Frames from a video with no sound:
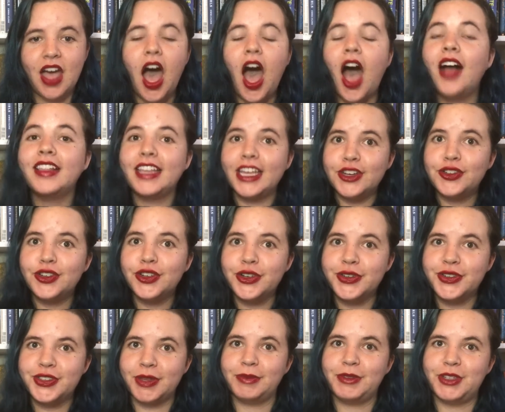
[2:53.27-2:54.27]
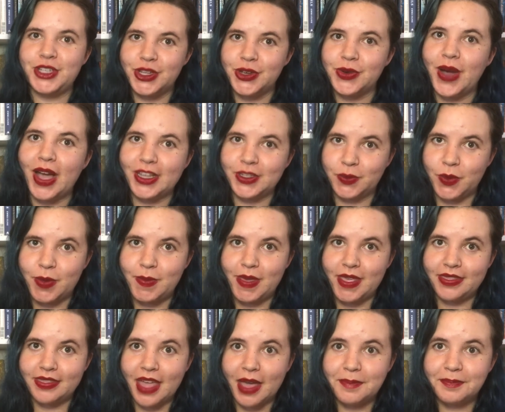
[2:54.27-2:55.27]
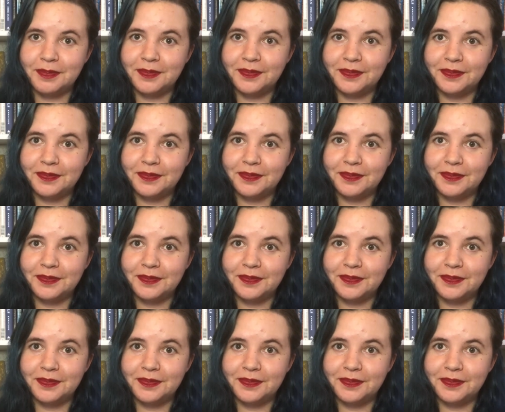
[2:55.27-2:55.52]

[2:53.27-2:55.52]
I'll introduce them to you as we meet them.